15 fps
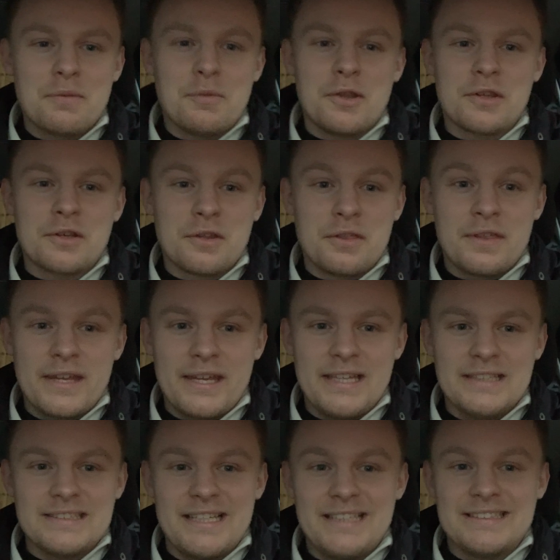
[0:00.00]
what the good thing
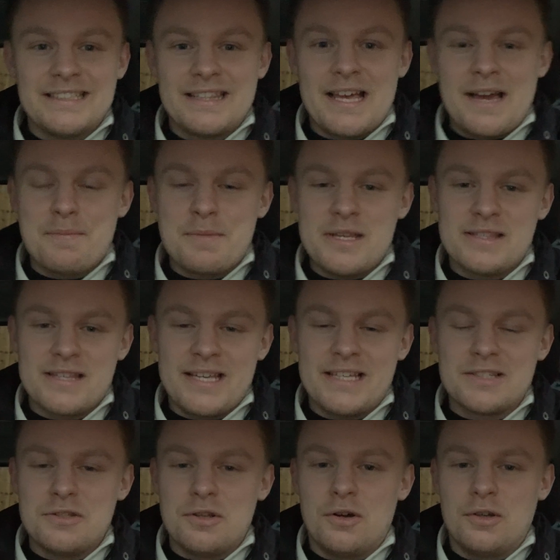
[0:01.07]
is that means that
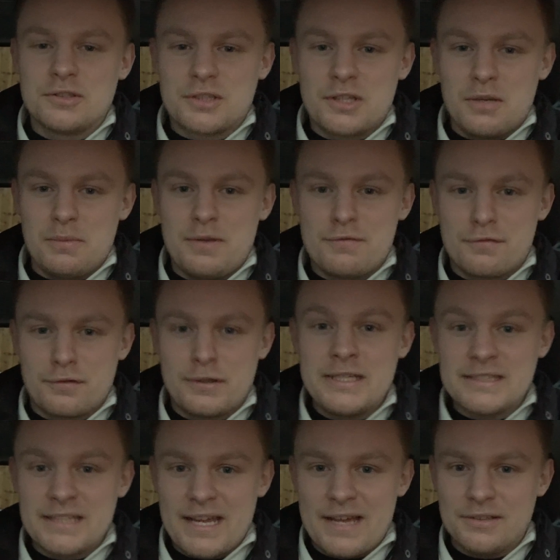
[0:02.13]
it's not going to be
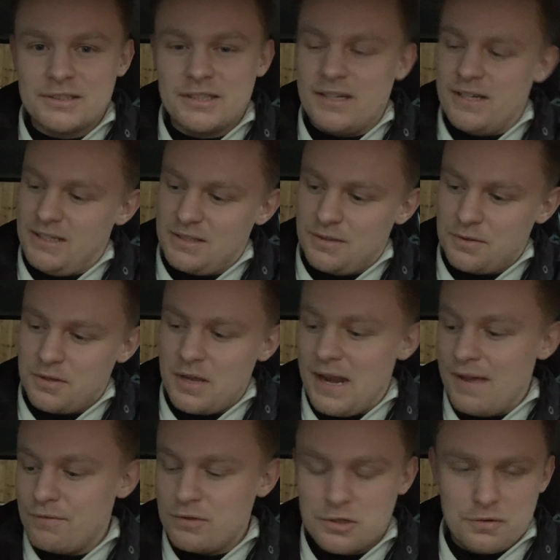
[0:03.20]
freezing outside, so it's
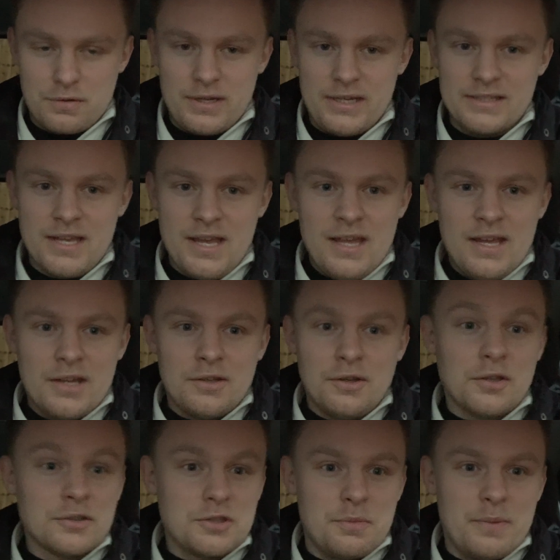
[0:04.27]
11 degrees,
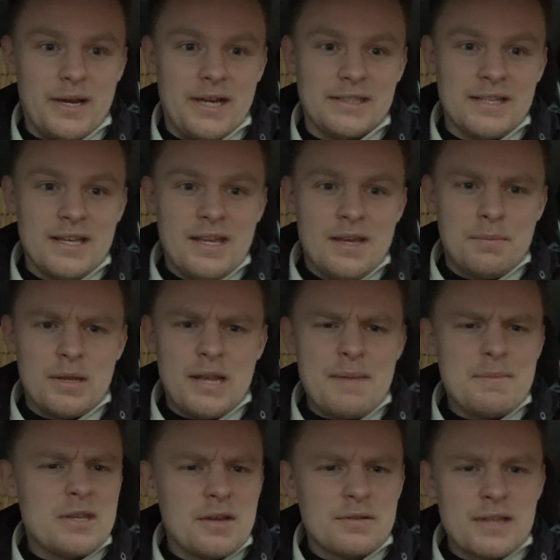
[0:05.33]
not too bad. But let
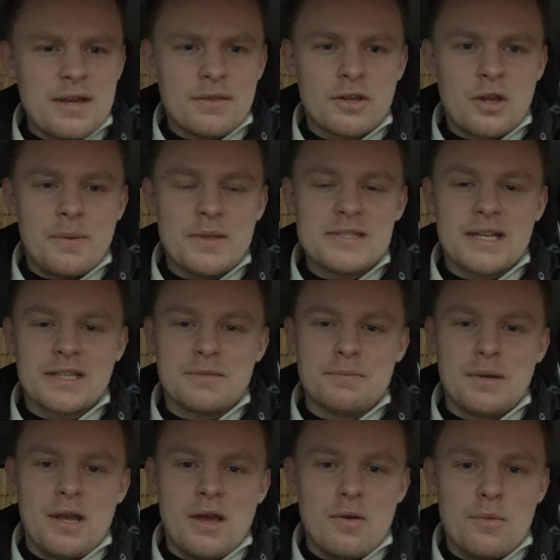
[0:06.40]
me know down in the comment section
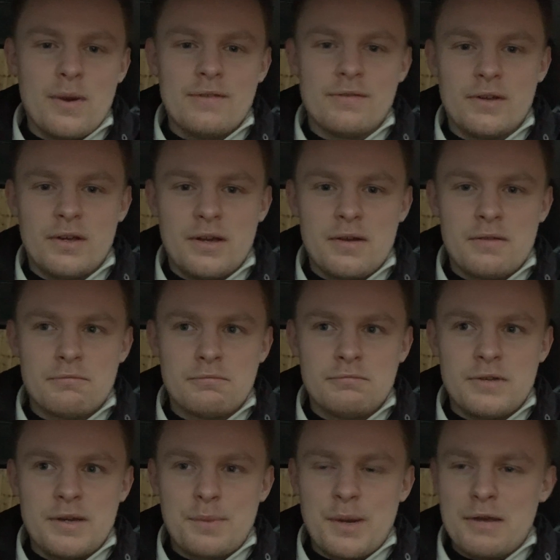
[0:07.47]
below whether,
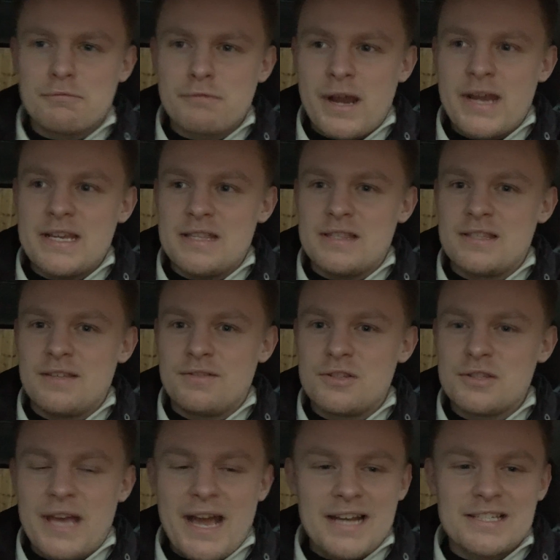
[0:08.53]
when it rains,
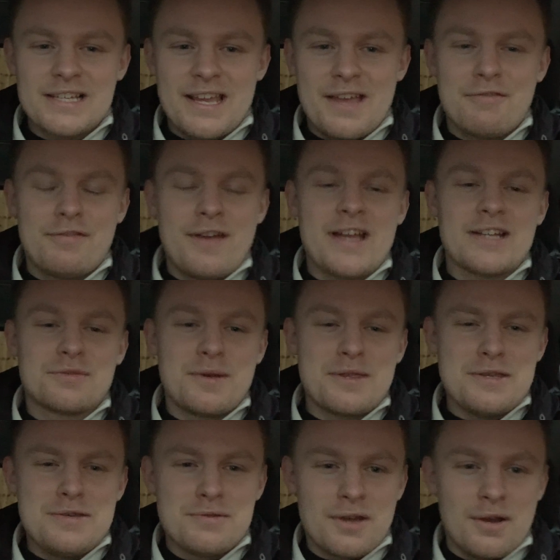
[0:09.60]
does that actually affect whether
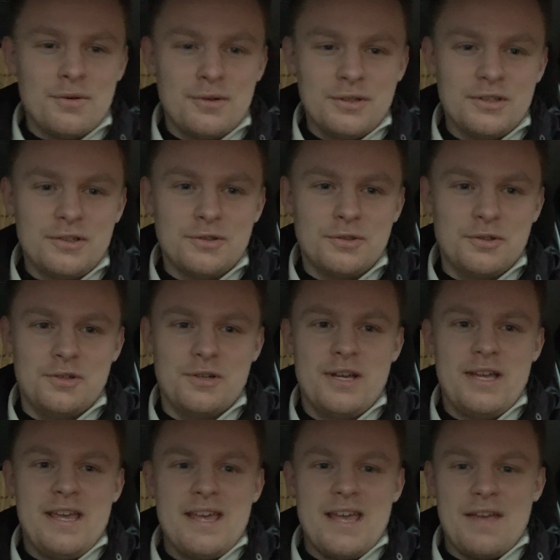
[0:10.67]
you go or not, or
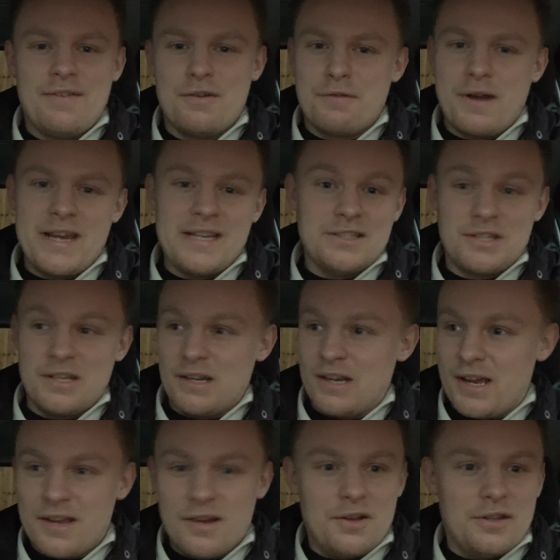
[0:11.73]
if it rains you're
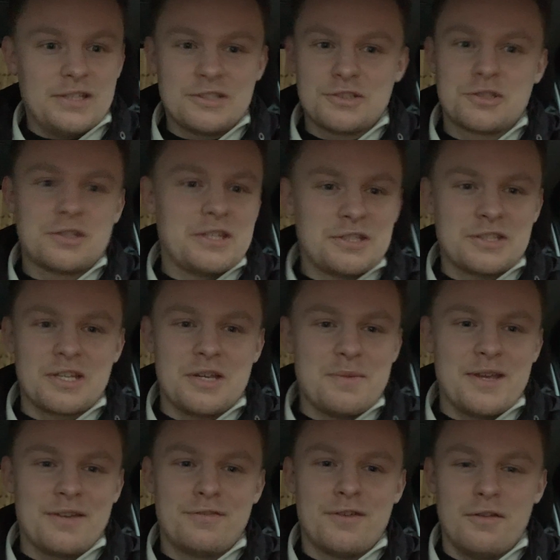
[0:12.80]
like, oh, this is going to
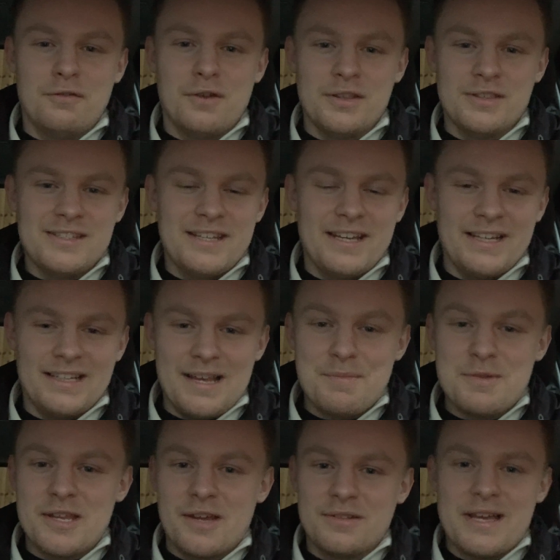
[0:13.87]
be a fun run today. Let
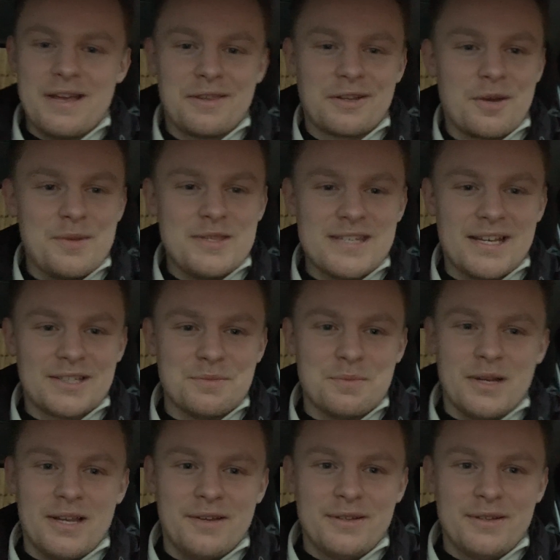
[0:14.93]
me know down in the comment section below.